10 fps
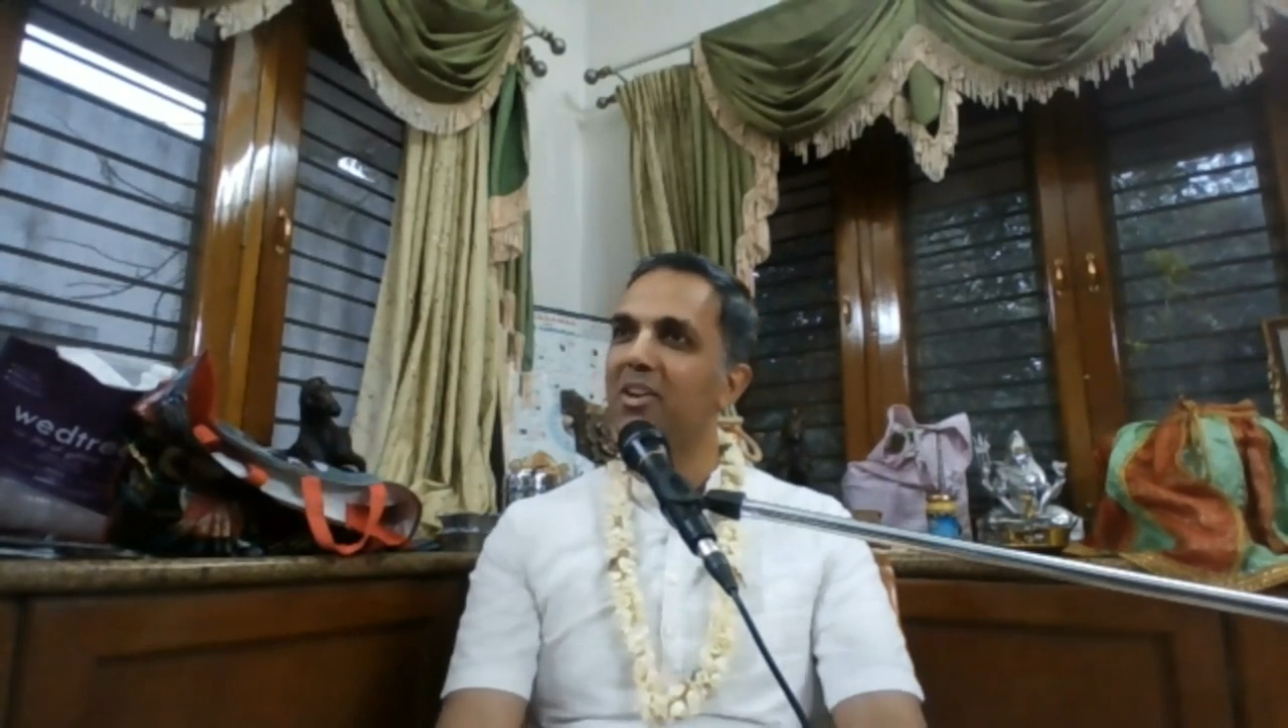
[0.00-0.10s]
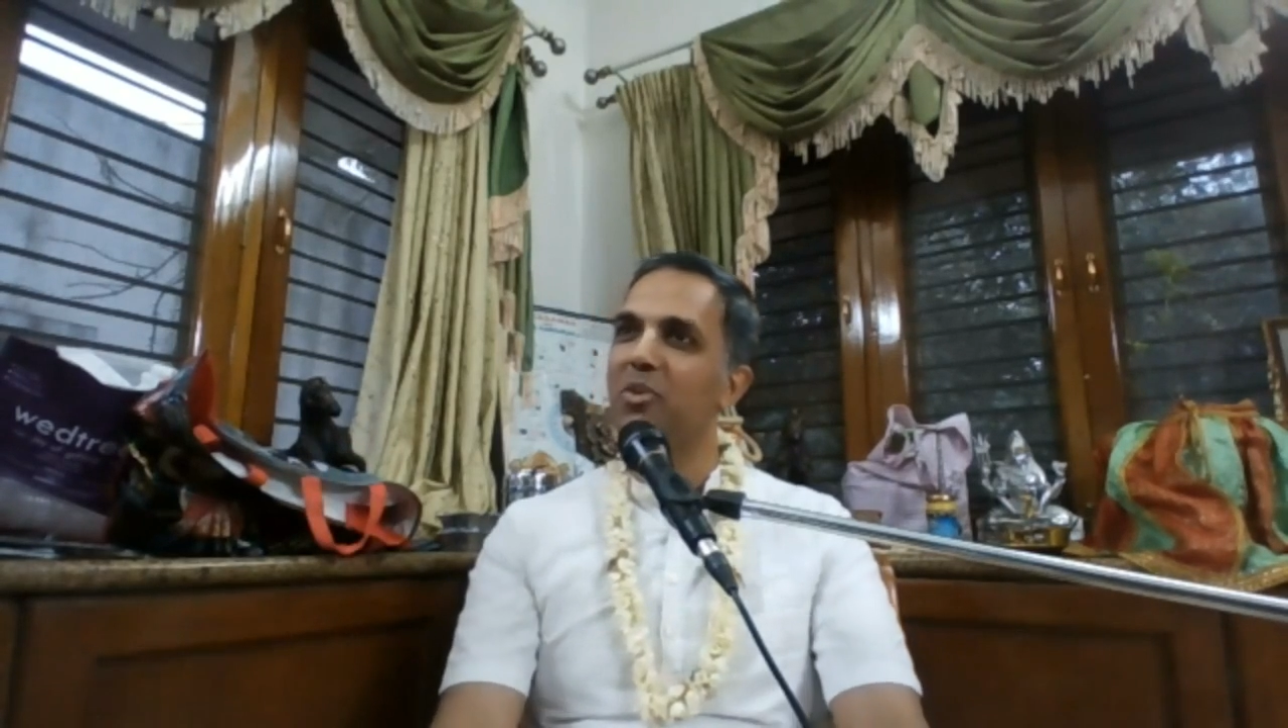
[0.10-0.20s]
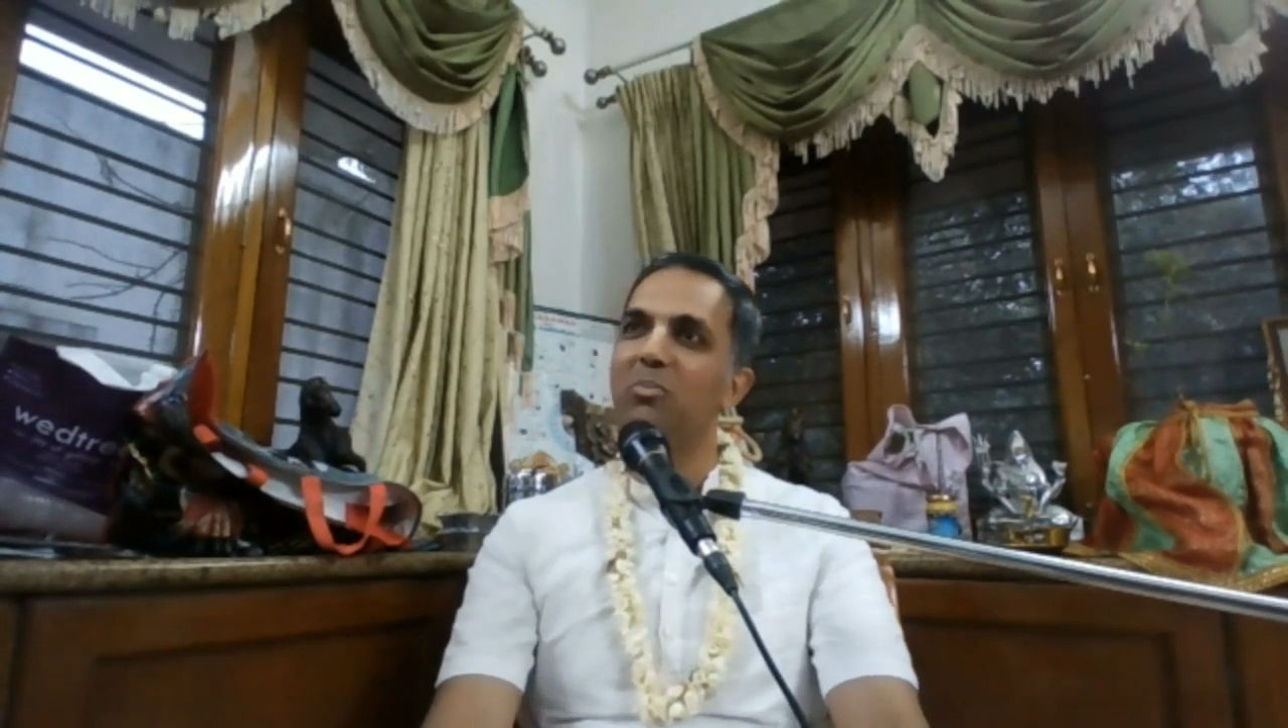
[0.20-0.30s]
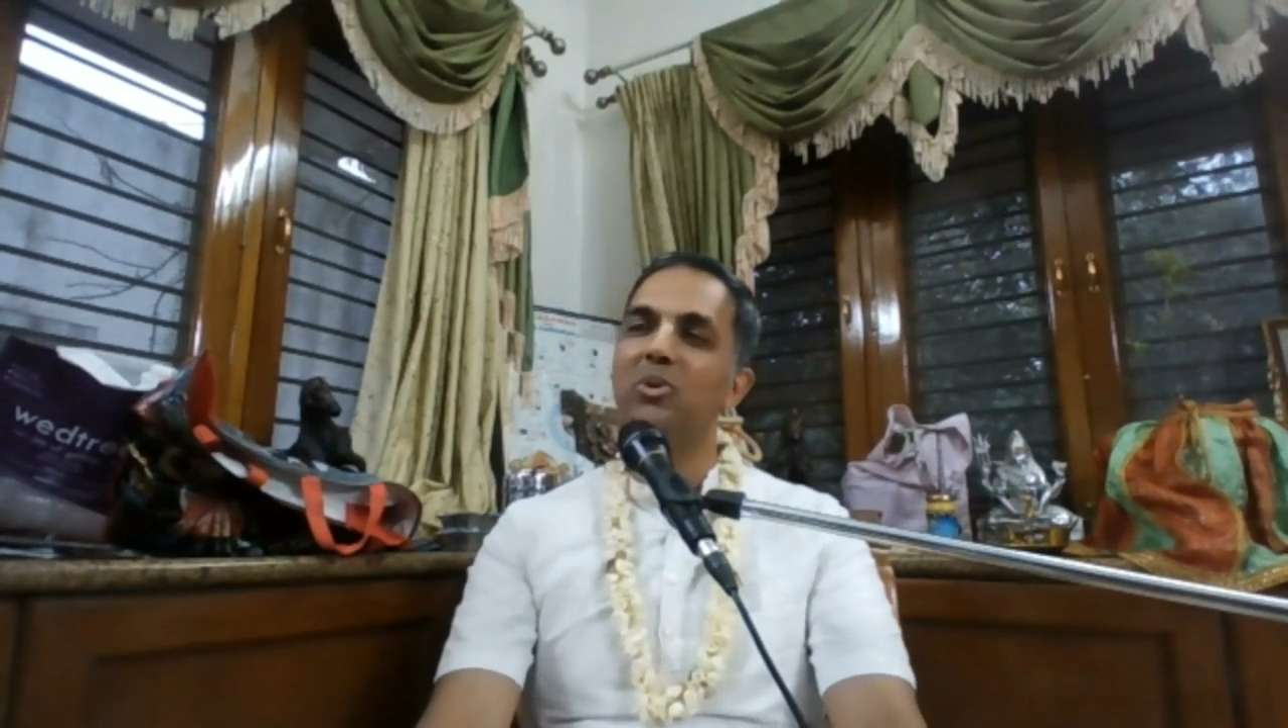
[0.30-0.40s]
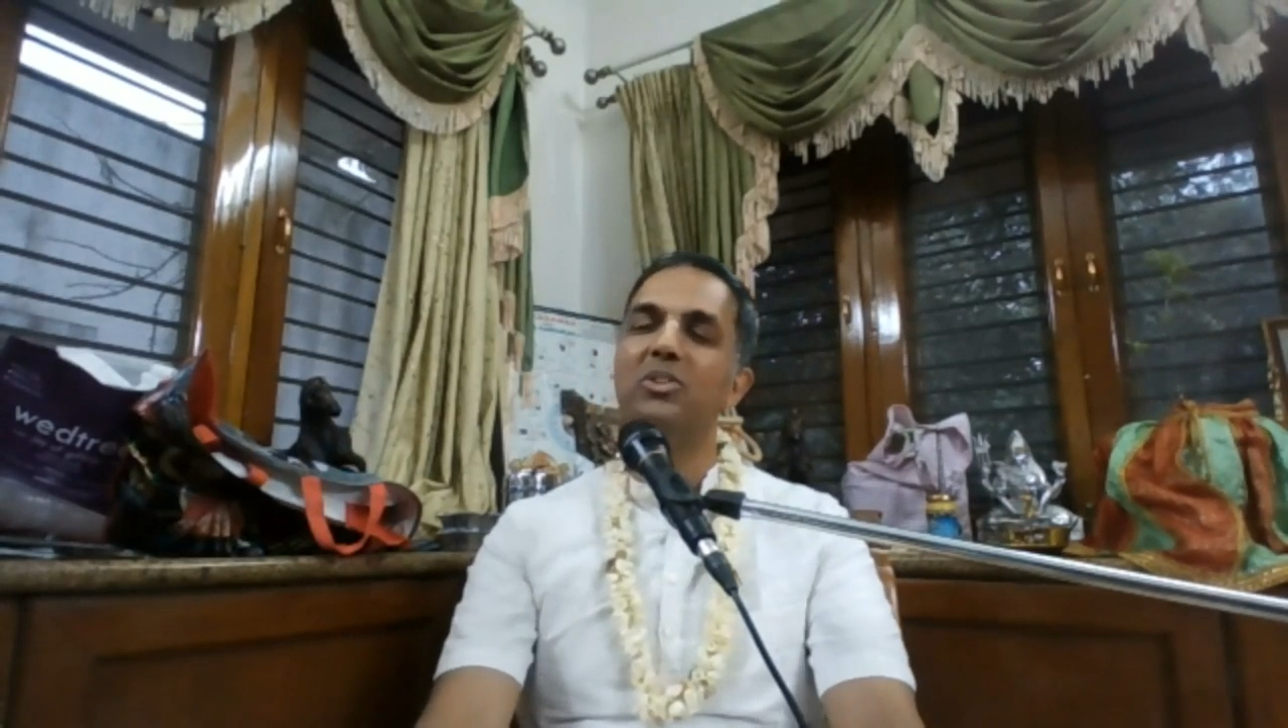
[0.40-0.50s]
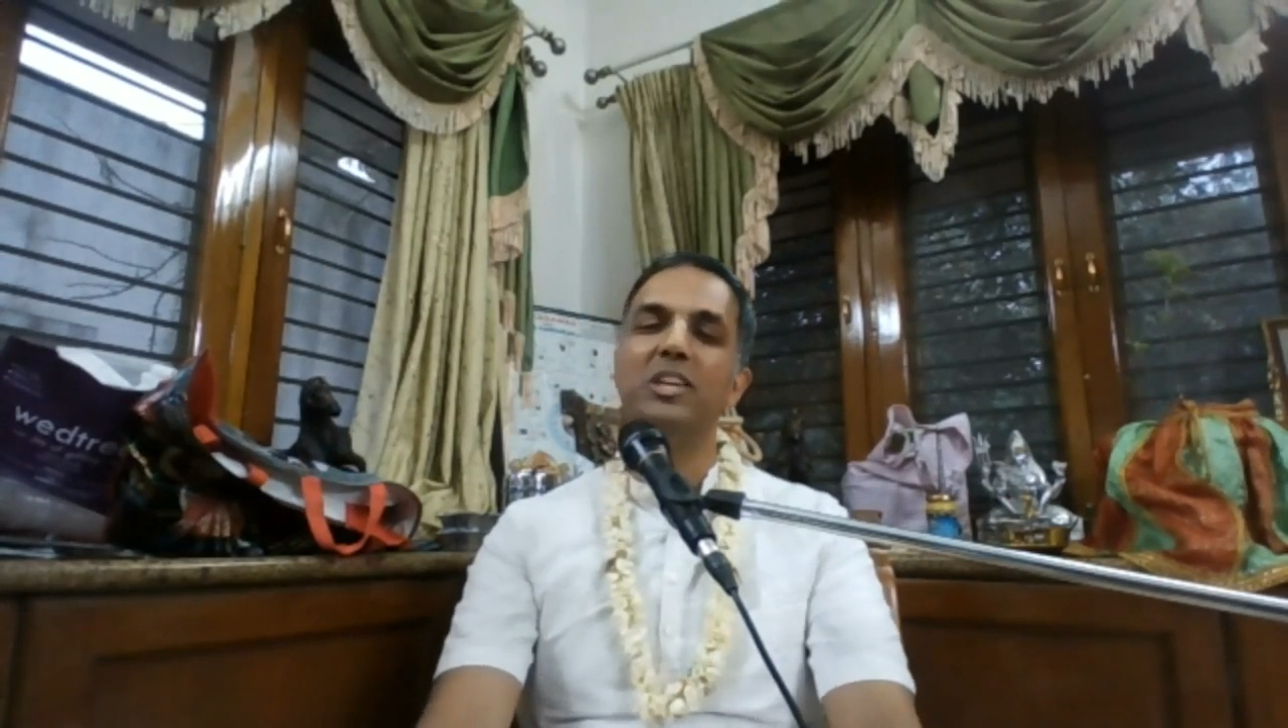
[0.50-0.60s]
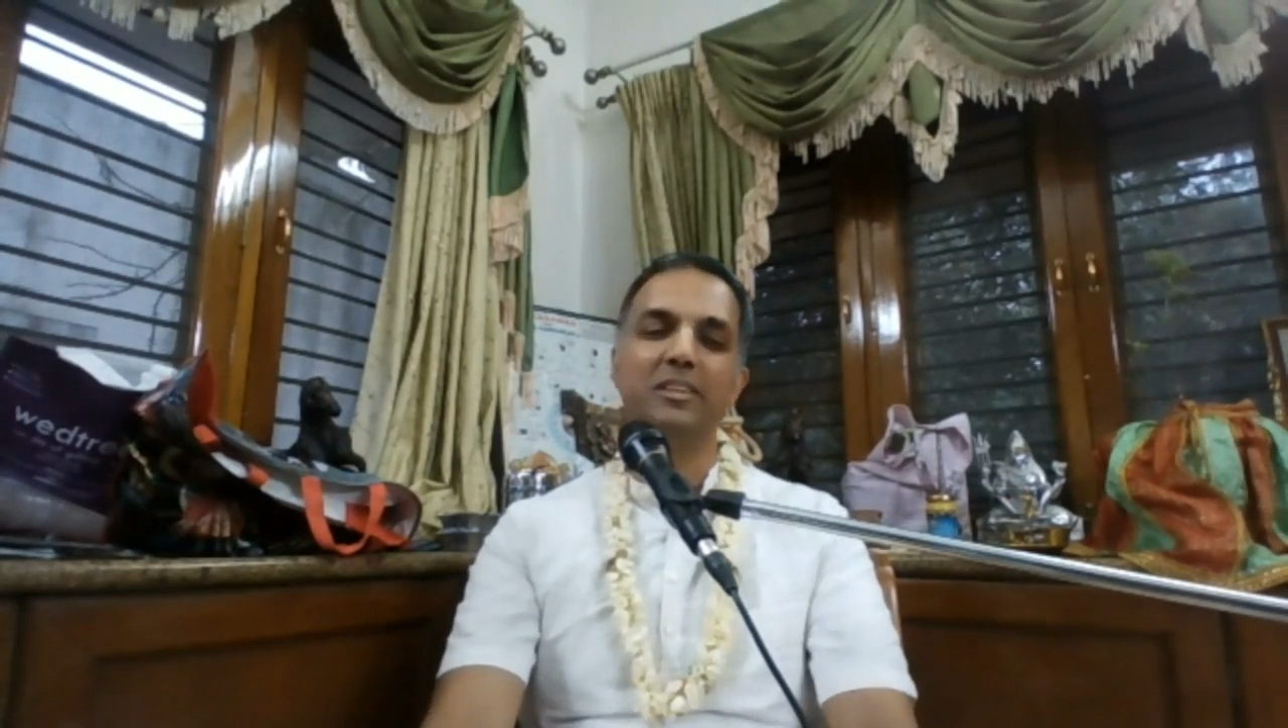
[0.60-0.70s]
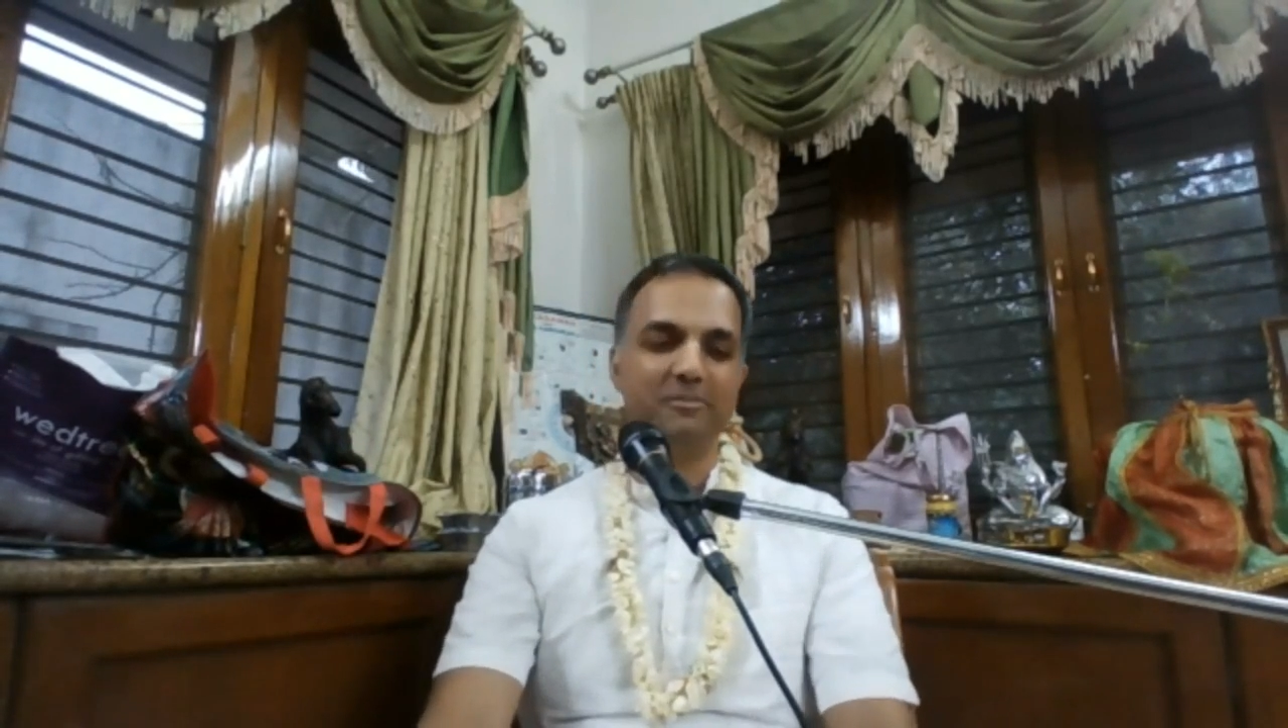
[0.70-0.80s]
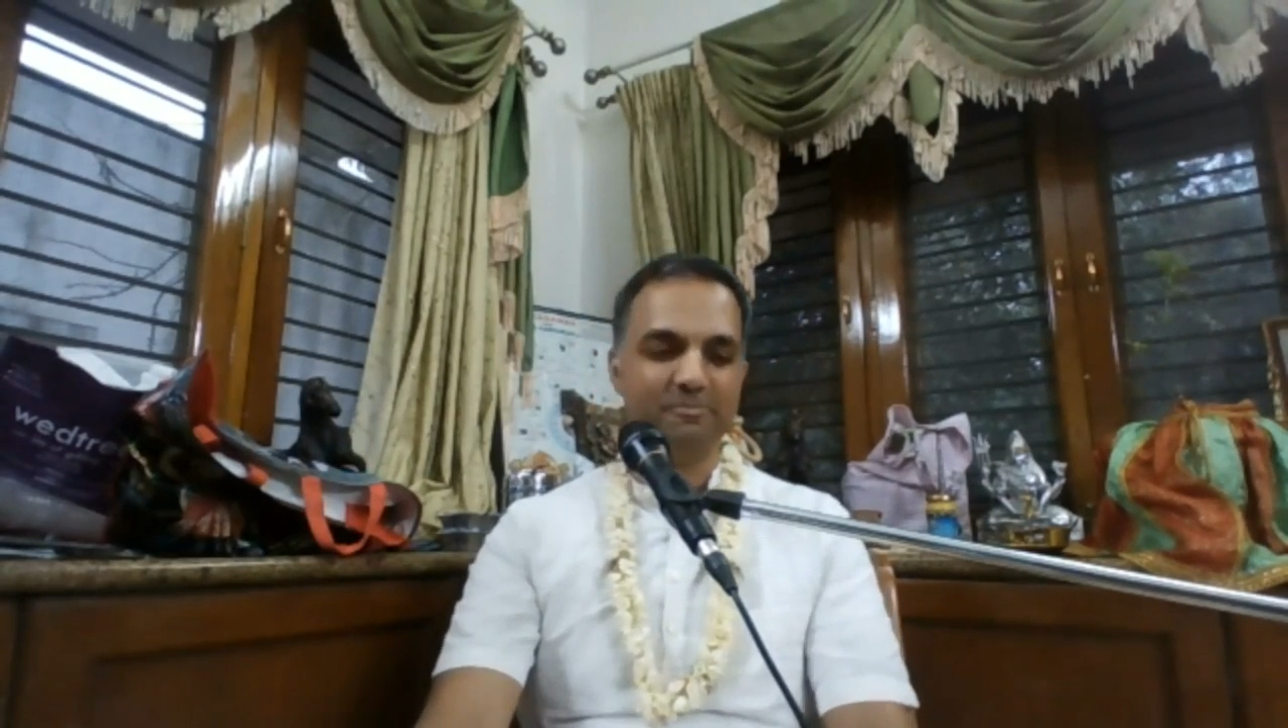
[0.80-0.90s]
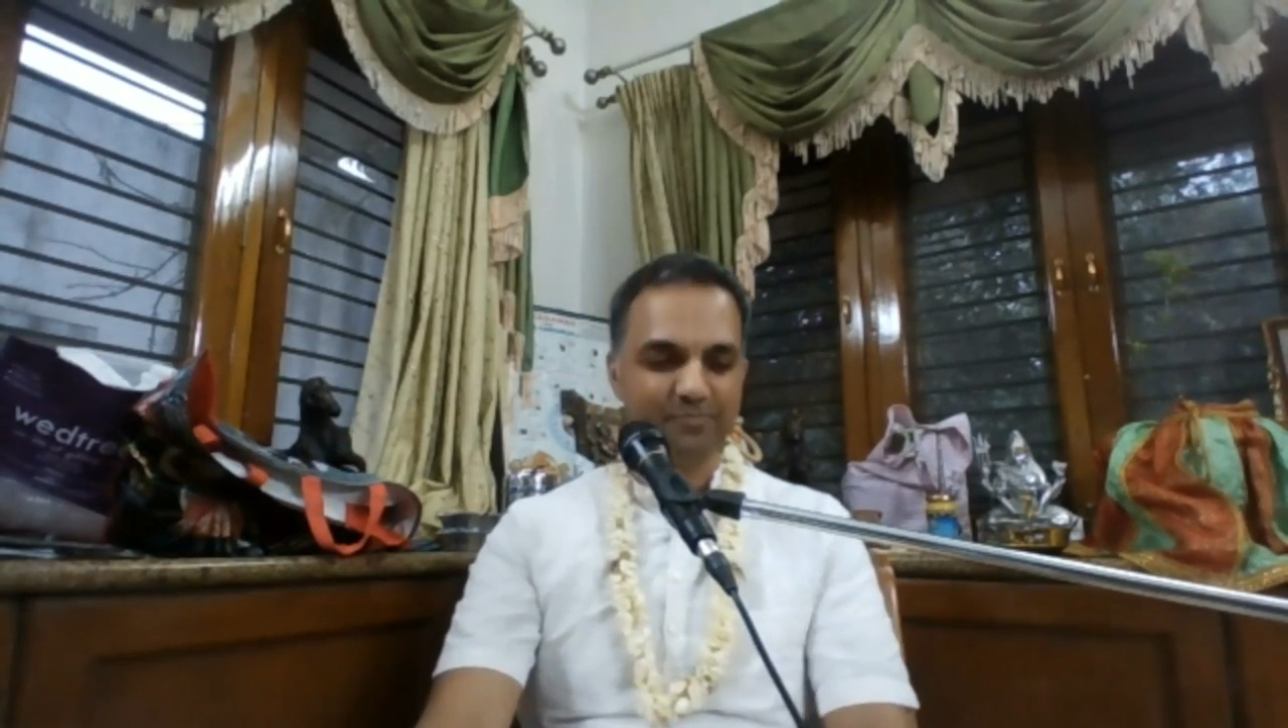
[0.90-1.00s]
you know,
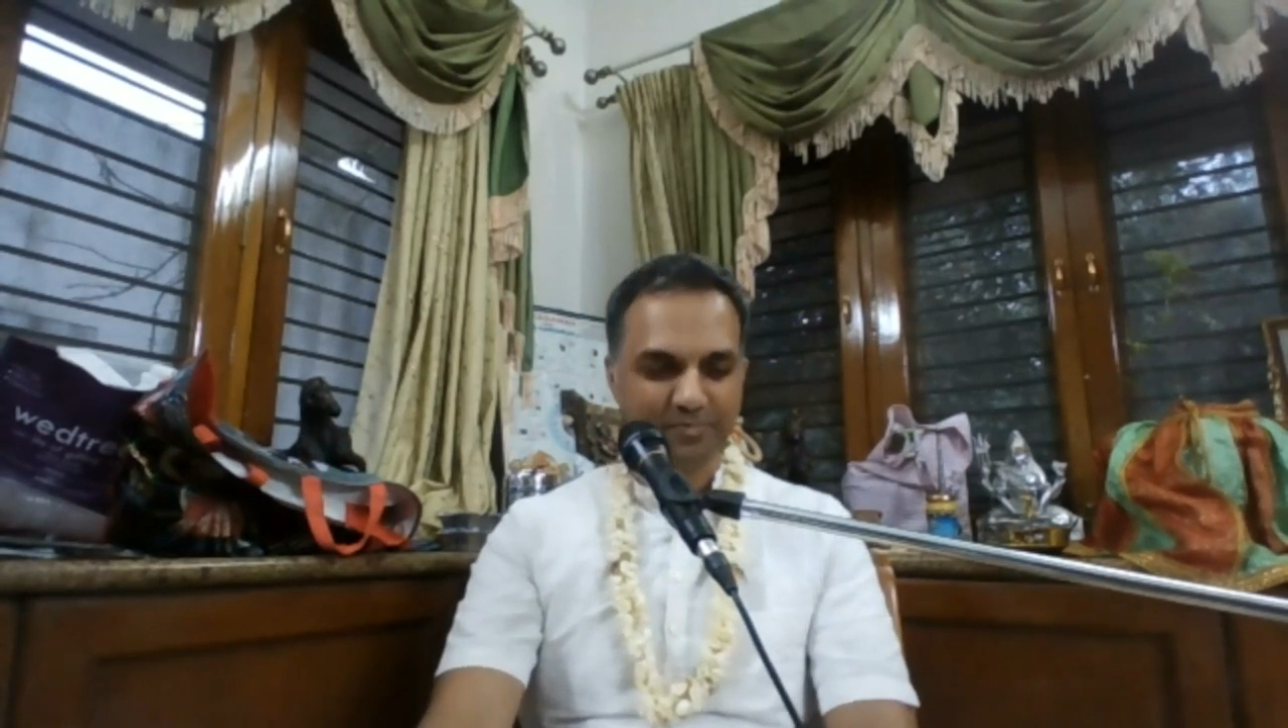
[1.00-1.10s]
mukti.